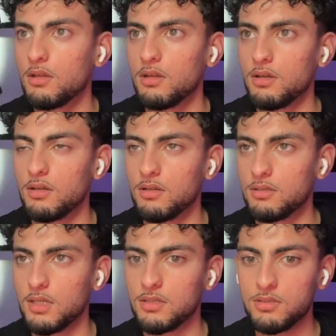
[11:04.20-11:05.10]

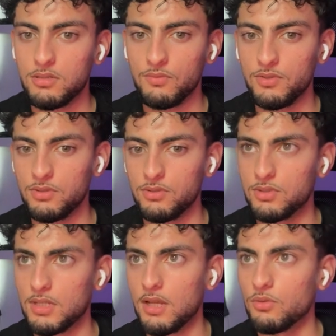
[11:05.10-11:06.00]
That's obvious. You
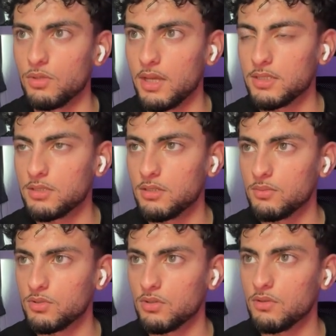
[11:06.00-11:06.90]
just add all the x
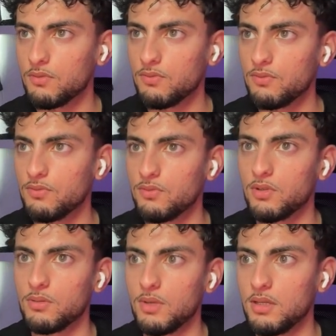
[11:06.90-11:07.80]
terms of
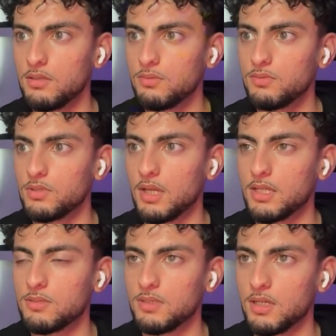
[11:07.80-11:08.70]
them. So it
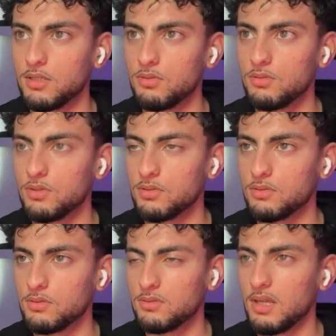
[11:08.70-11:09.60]
has to be 92 because
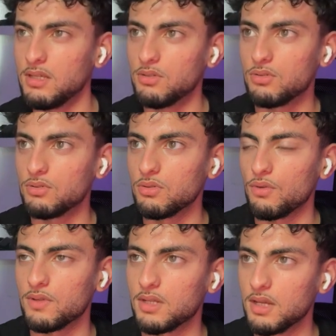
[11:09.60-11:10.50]
82
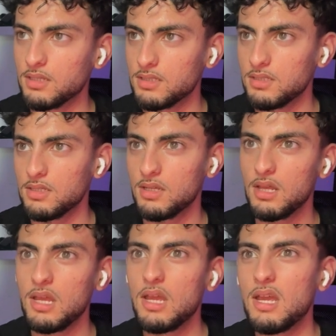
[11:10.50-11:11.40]
over 90
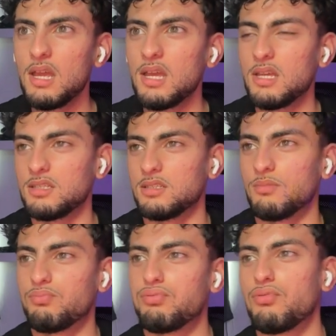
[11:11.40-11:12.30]
is
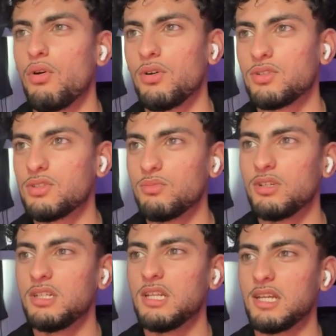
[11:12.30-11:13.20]

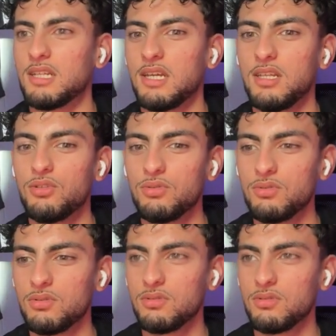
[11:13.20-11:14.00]
approximately like 92.